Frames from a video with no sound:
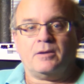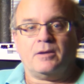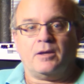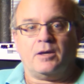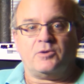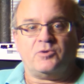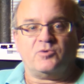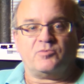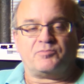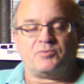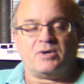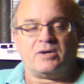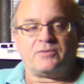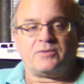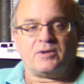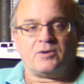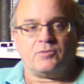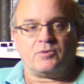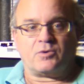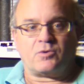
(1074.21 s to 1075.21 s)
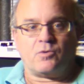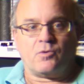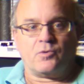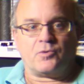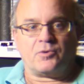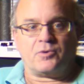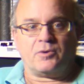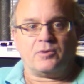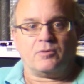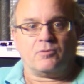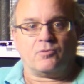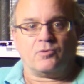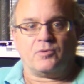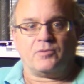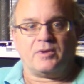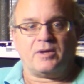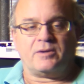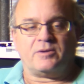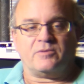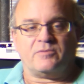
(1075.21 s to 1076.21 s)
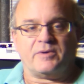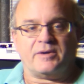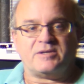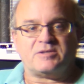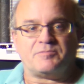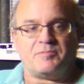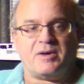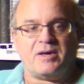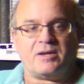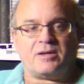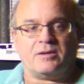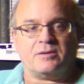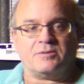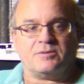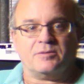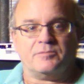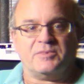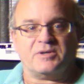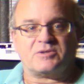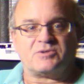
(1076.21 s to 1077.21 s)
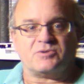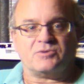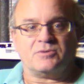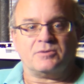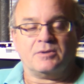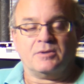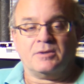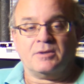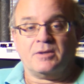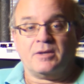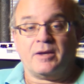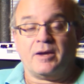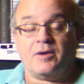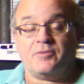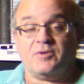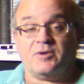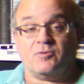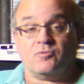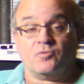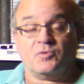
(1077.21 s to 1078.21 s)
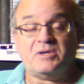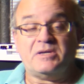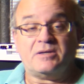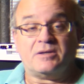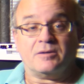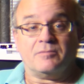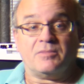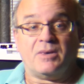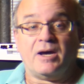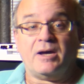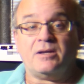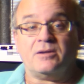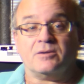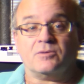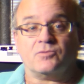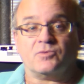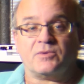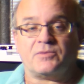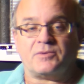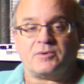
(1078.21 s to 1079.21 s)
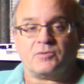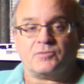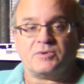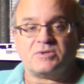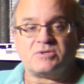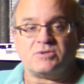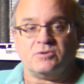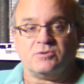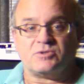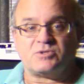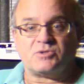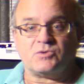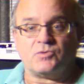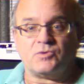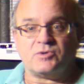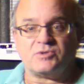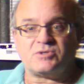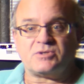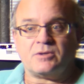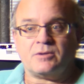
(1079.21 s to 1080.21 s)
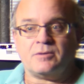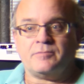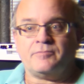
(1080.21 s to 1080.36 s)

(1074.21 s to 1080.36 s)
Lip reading: And you've brought that recorder or that device back into the mixer and then recombined it with the original source.